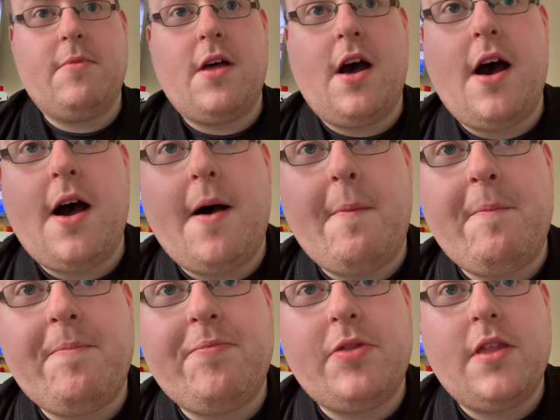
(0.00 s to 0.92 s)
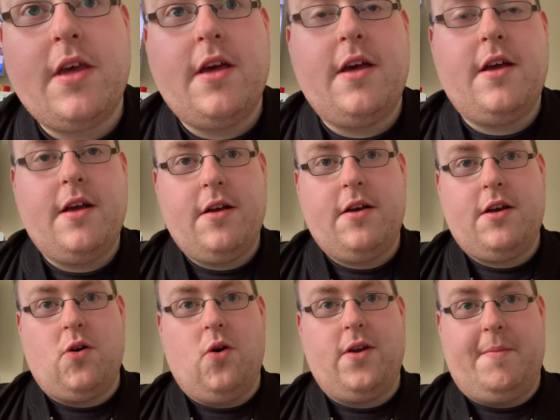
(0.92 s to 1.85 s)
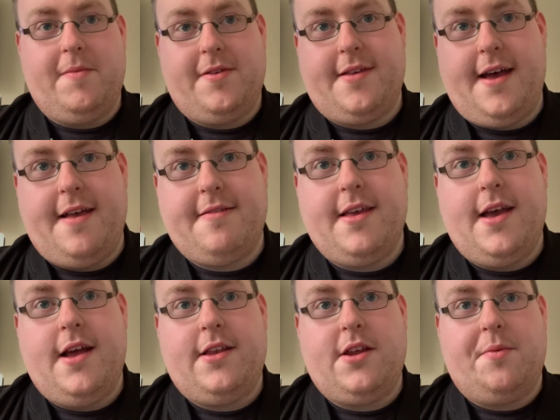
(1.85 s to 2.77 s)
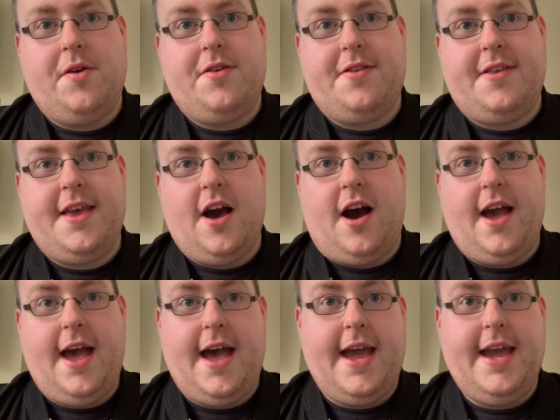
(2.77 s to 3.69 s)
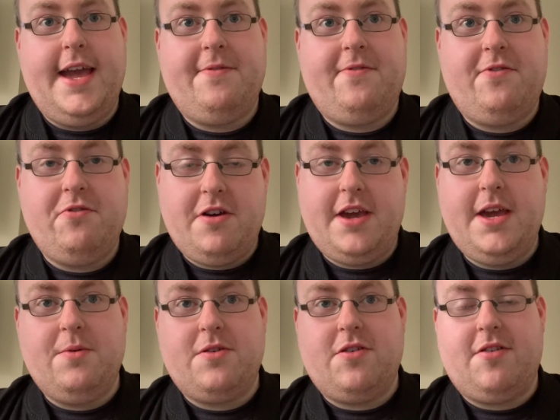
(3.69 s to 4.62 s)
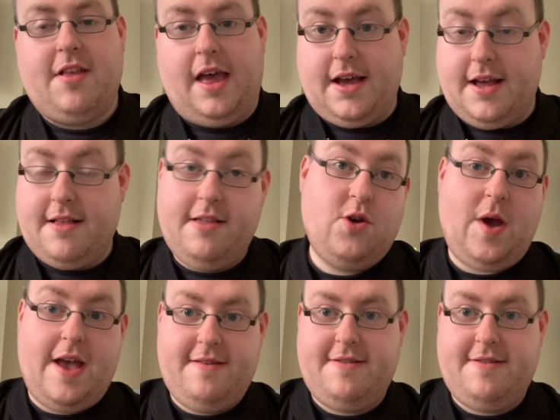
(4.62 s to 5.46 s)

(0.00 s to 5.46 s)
call number says WCIA 3, which is like a U.S.